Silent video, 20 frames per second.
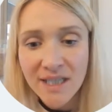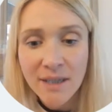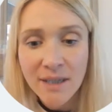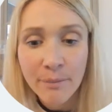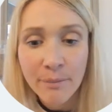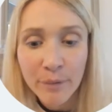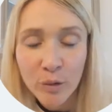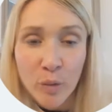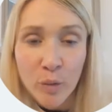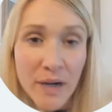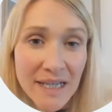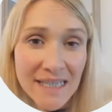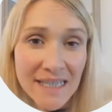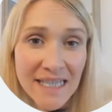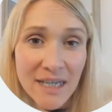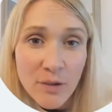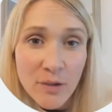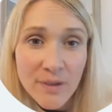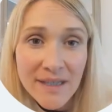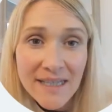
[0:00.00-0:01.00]
number word
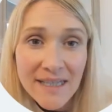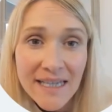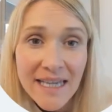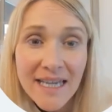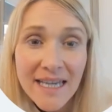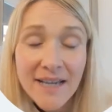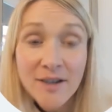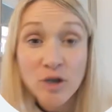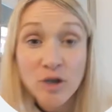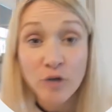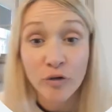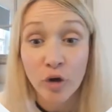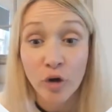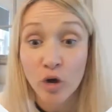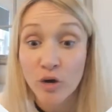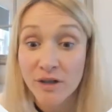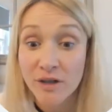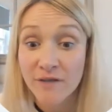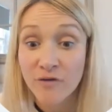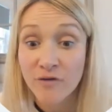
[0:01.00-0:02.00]
sequences, you've got
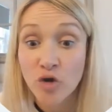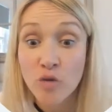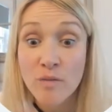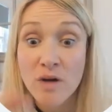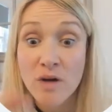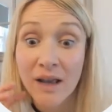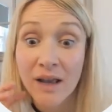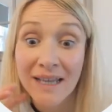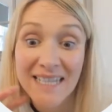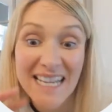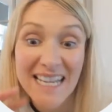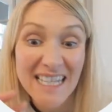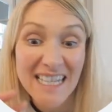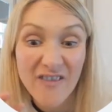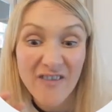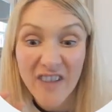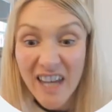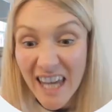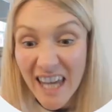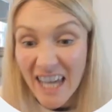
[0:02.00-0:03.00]
lots of numeral
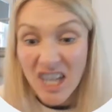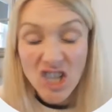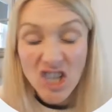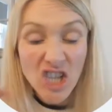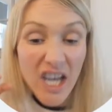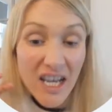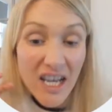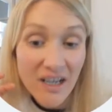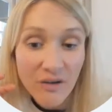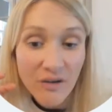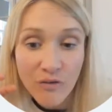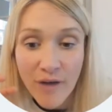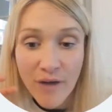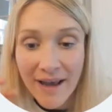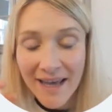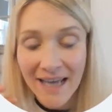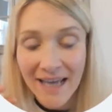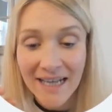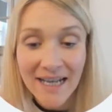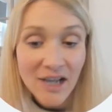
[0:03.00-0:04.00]
identification and
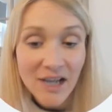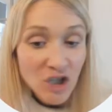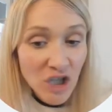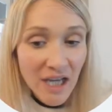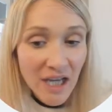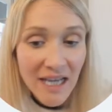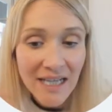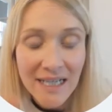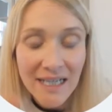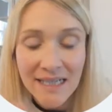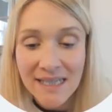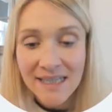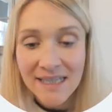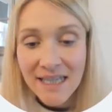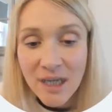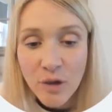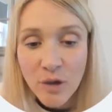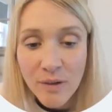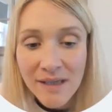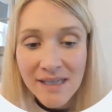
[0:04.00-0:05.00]
recognition and
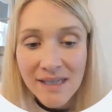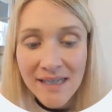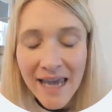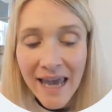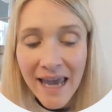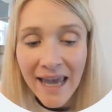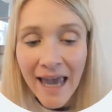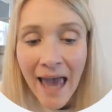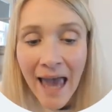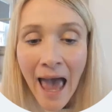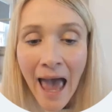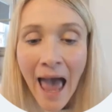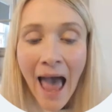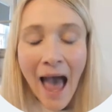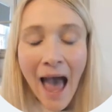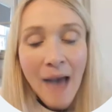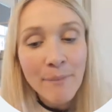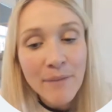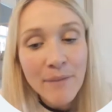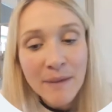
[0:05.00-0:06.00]
sequencing,
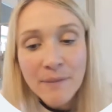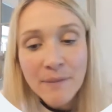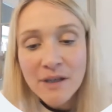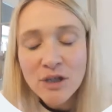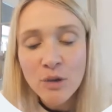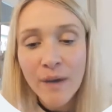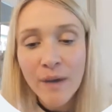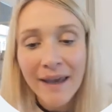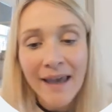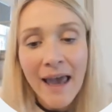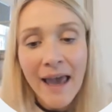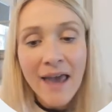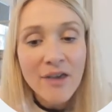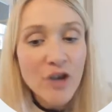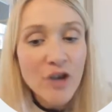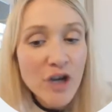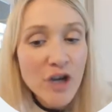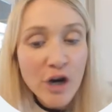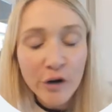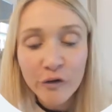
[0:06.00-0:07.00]
and maybe doing
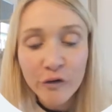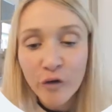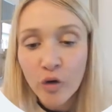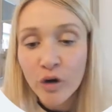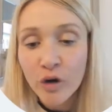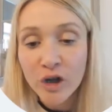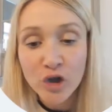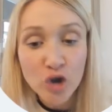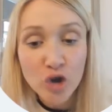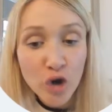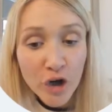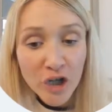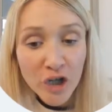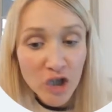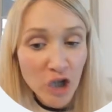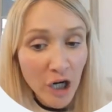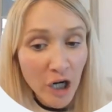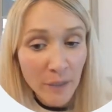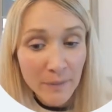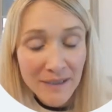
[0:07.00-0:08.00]
3 or 4 short,
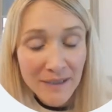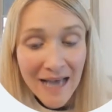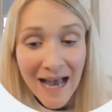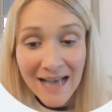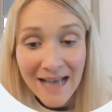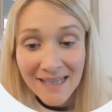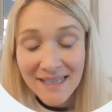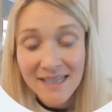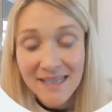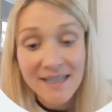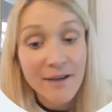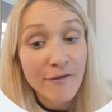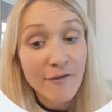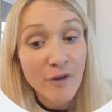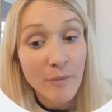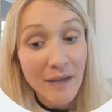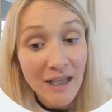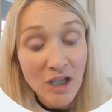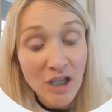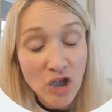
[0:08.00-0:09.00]
sharp tasks
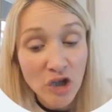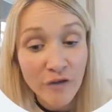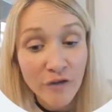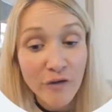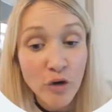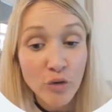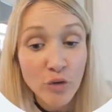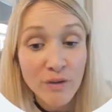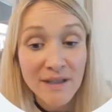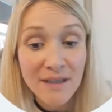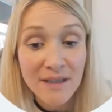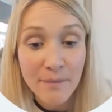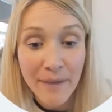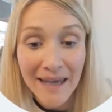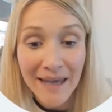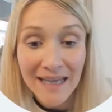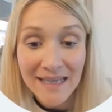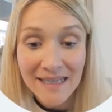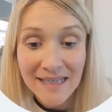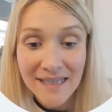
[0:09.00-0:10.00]
from each of those
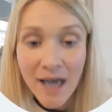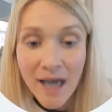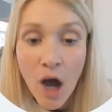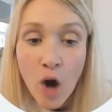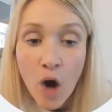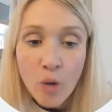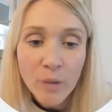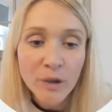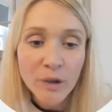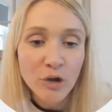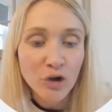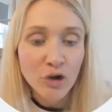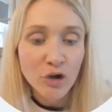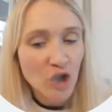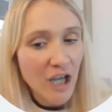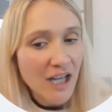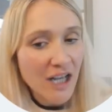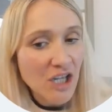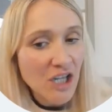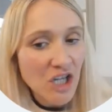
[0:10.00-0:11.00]
domains, where you're
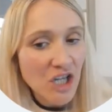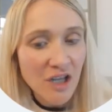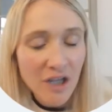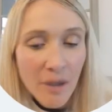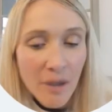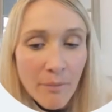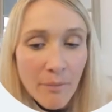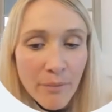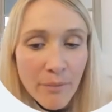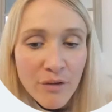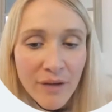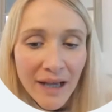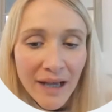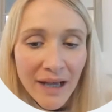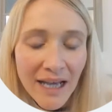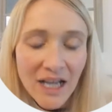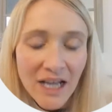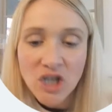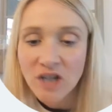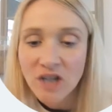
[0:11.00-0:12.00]
changing the number
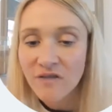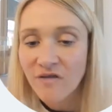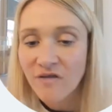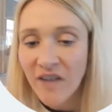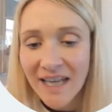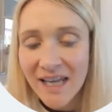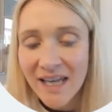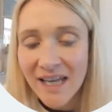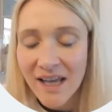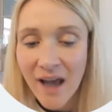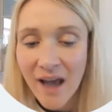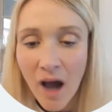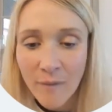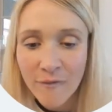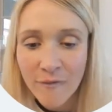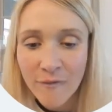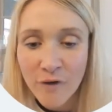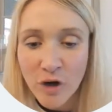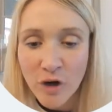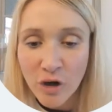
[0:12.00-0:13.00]
range and varying it up
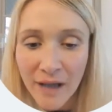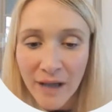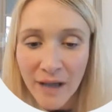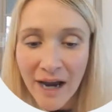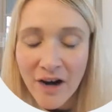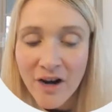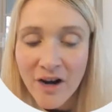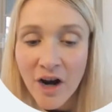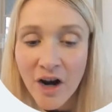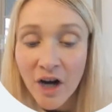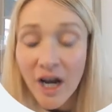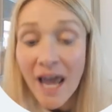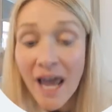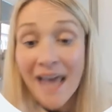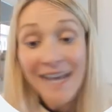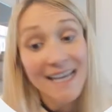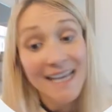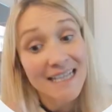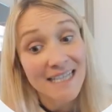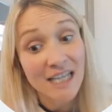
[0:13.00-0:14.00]
for your learner,
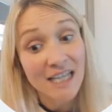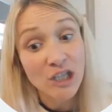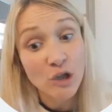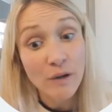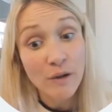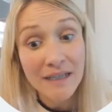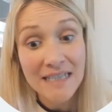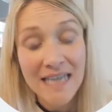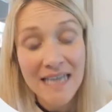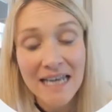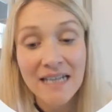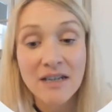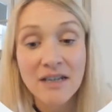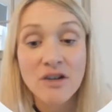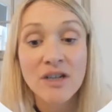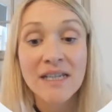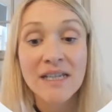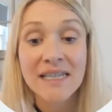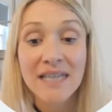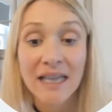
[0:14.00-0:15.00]
continuing to
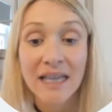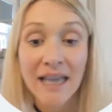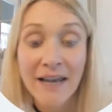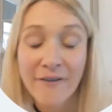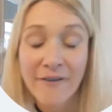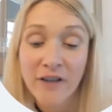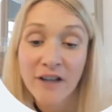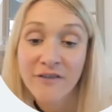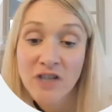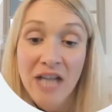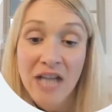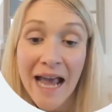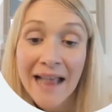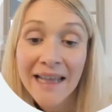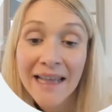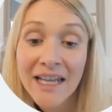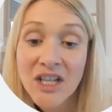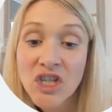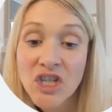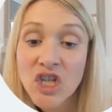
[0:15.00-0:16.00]
increase the level of
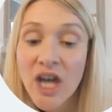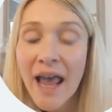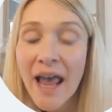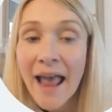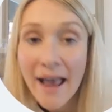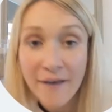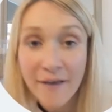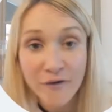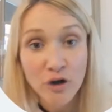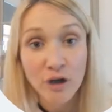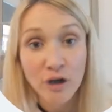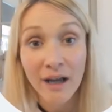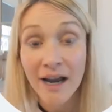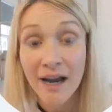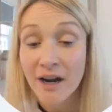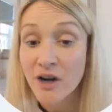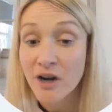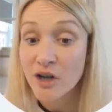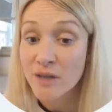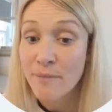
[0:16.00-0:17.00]
challenge if your
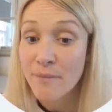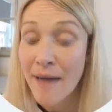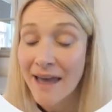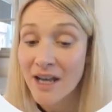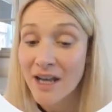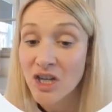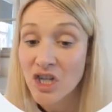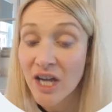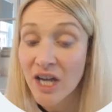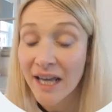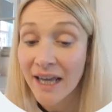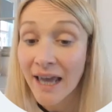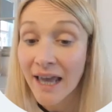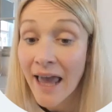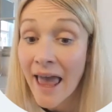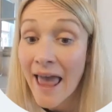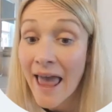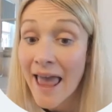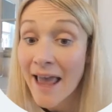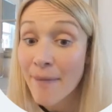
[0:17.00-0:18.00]
learner's managing
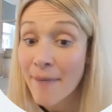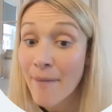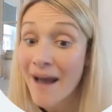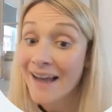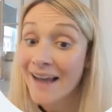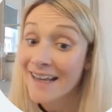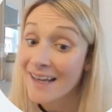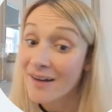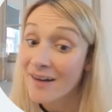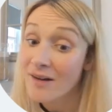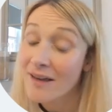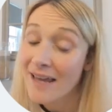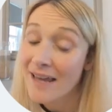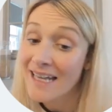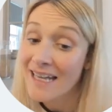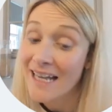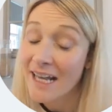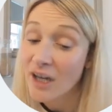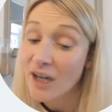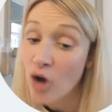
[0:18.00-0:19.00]
and
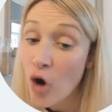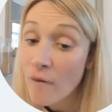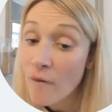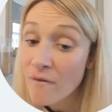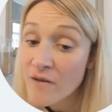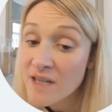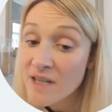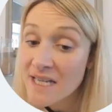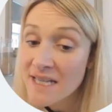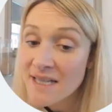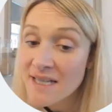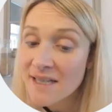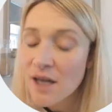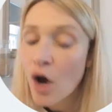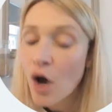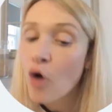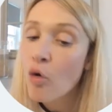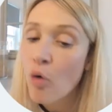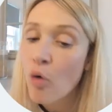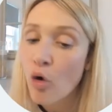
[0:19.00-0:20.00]
gaining in confidence
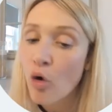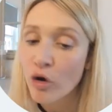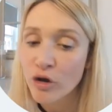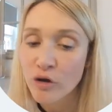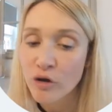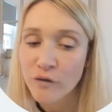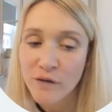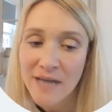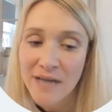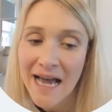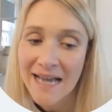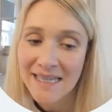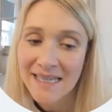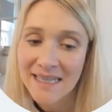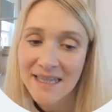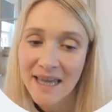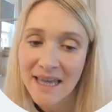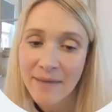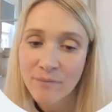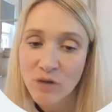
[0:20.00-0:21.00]
what you've tasked
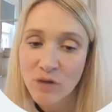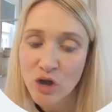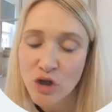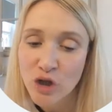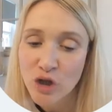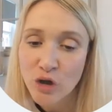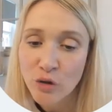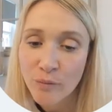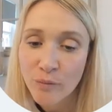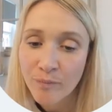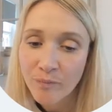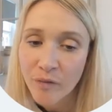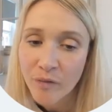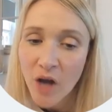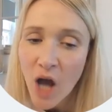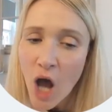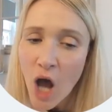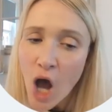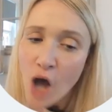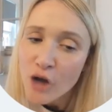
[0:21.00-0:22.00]
them to do.
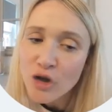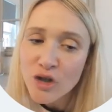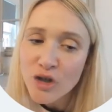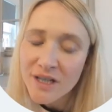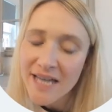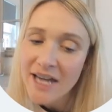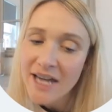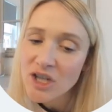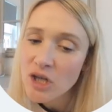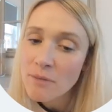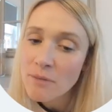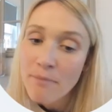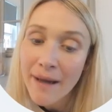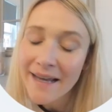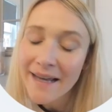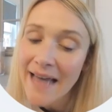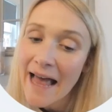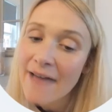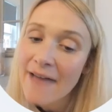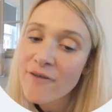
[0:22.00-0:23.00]
Your session
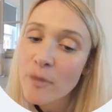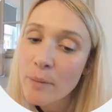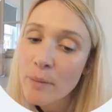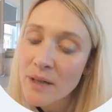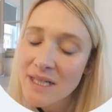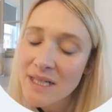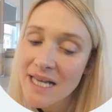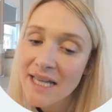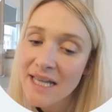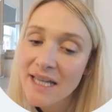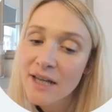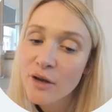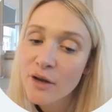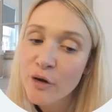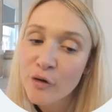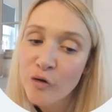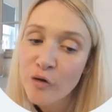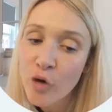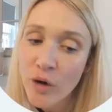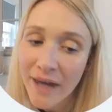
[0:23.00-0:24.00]
might have a particular
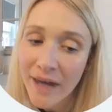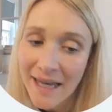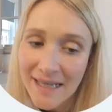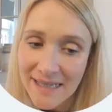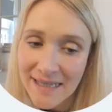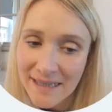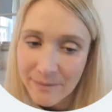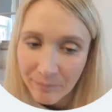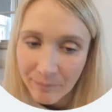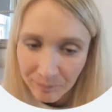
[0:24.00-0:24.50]
focus.